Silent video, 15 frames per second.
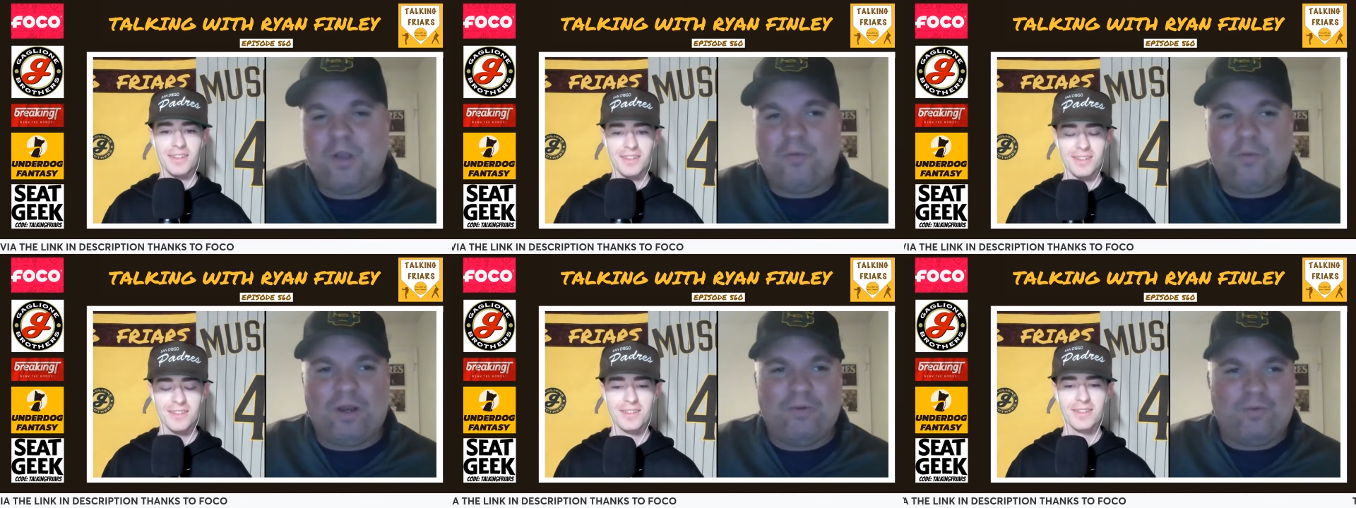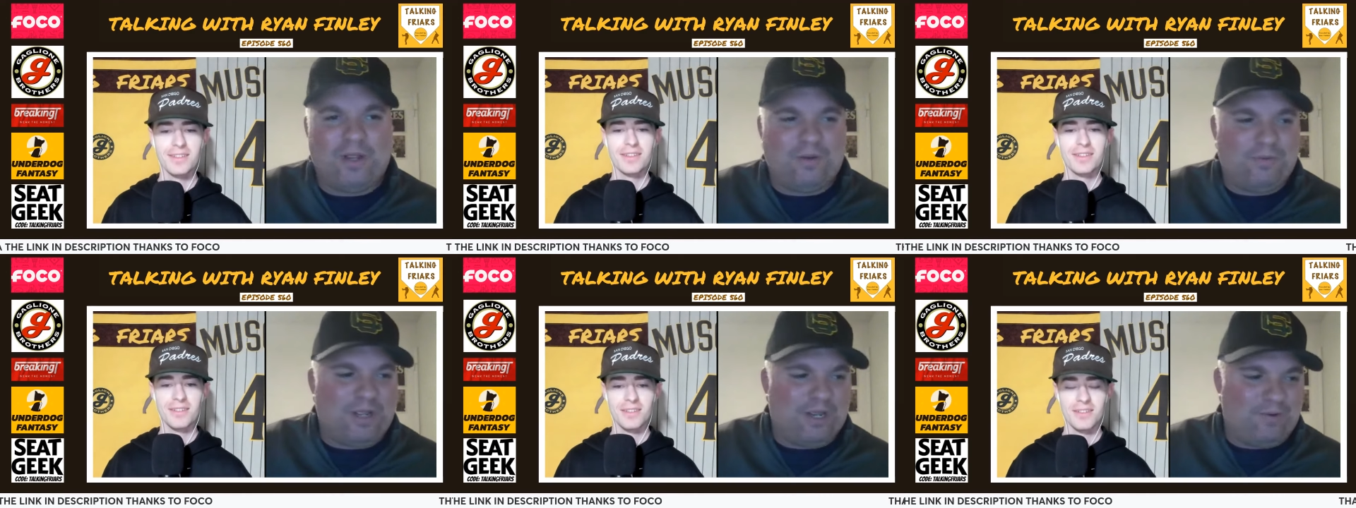Speaker 1: When
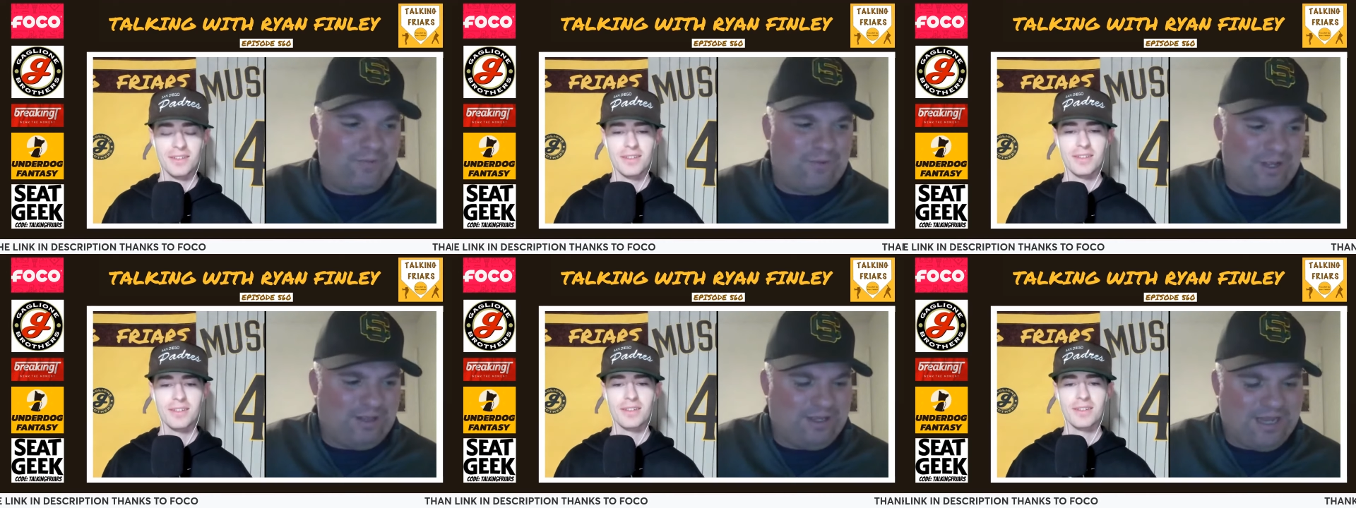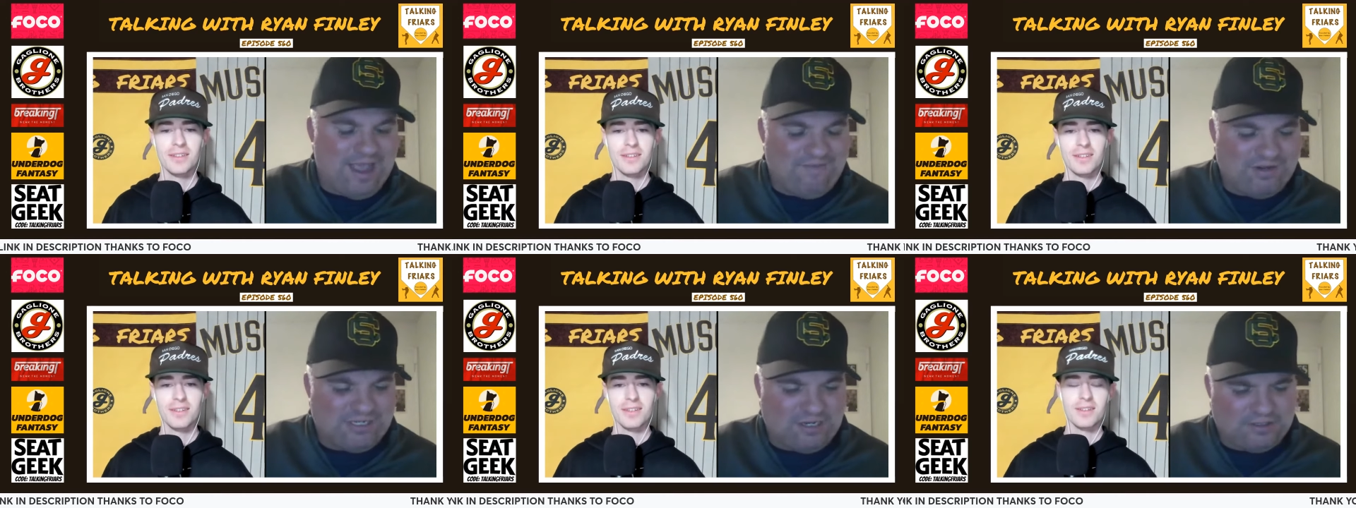when when when
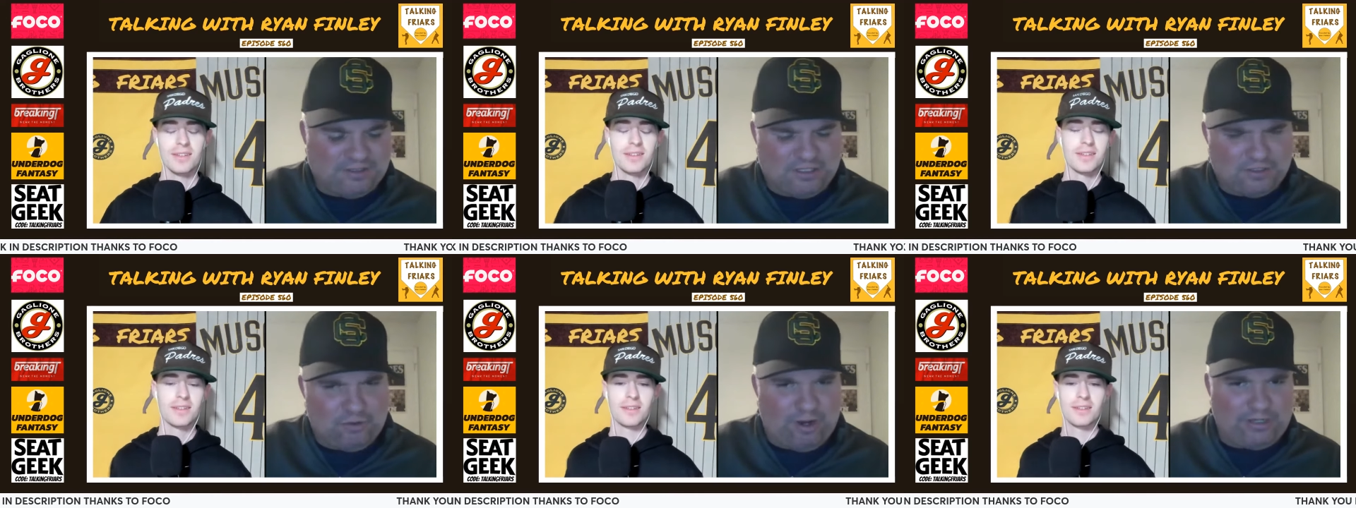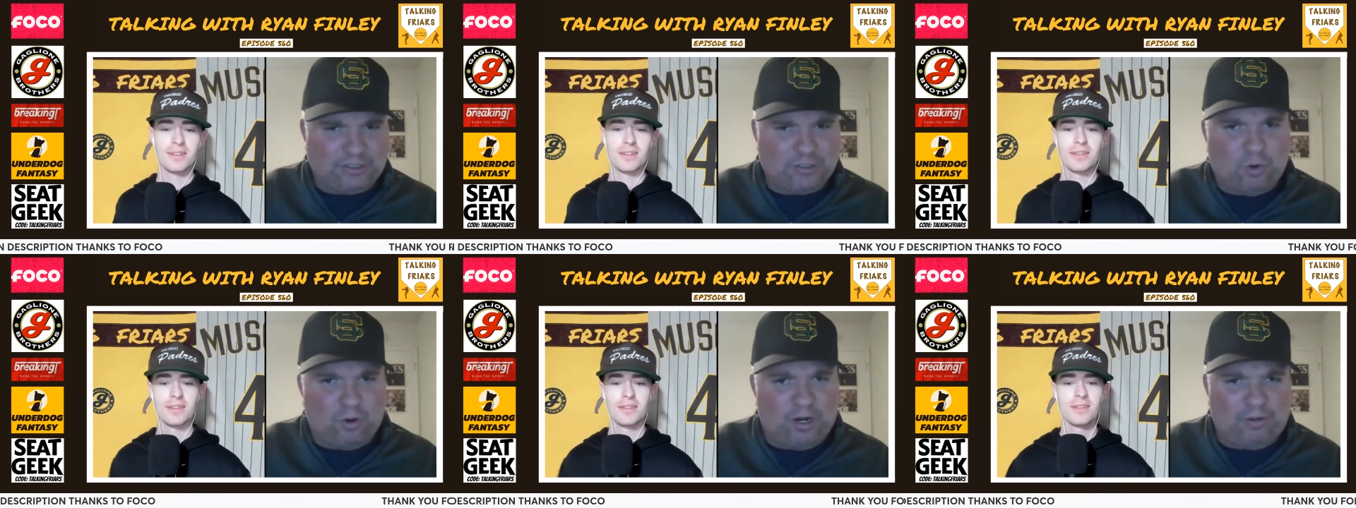Kevin tells this great
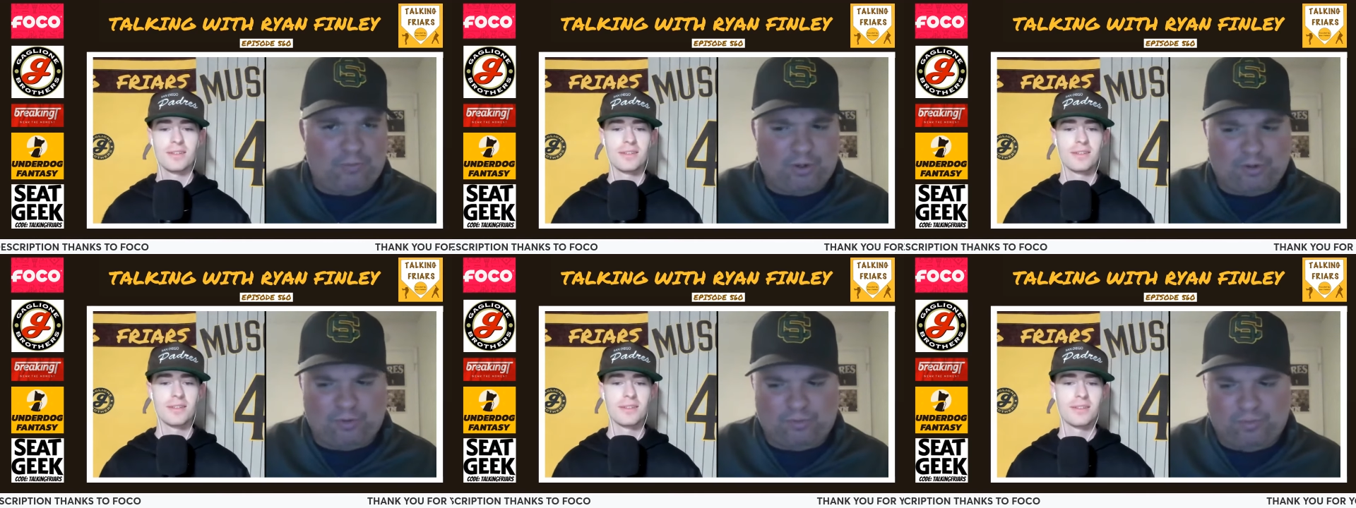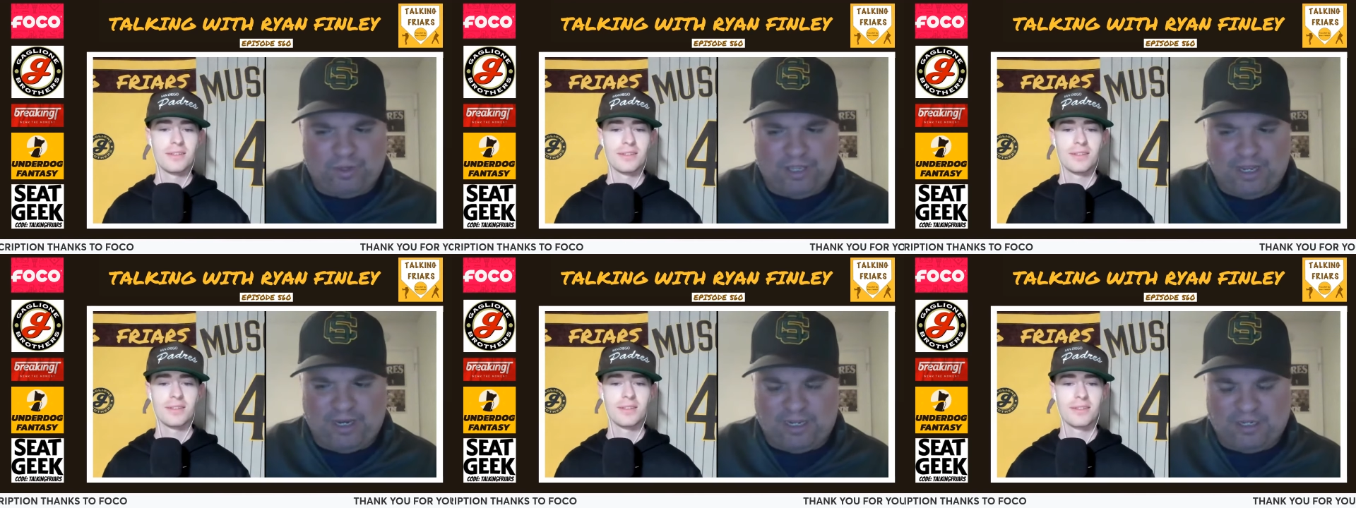story
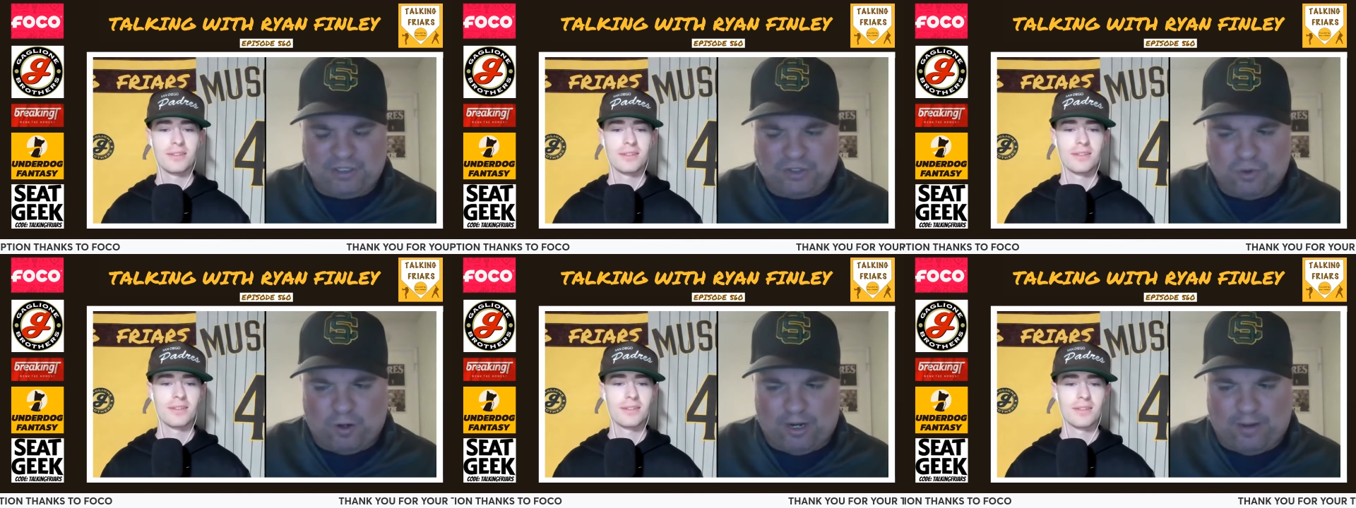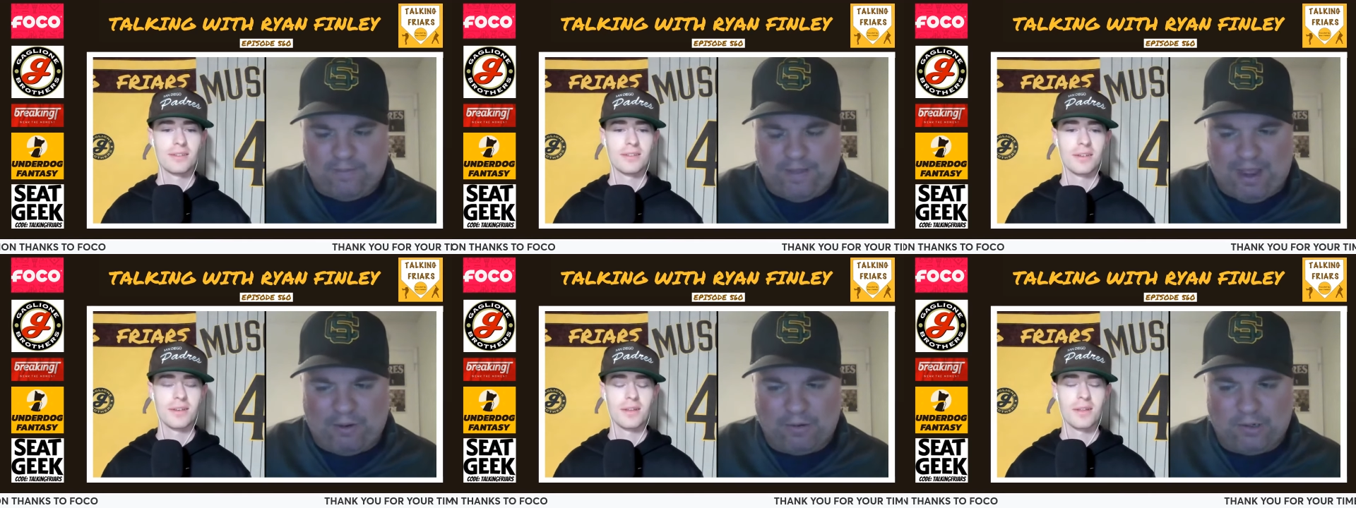within his story
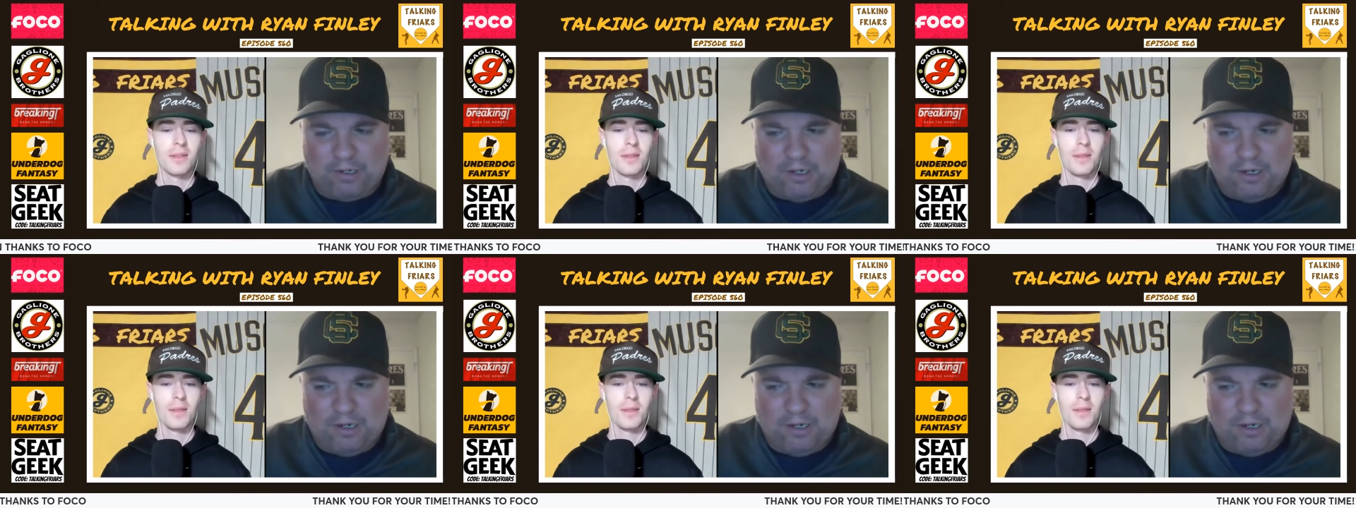about,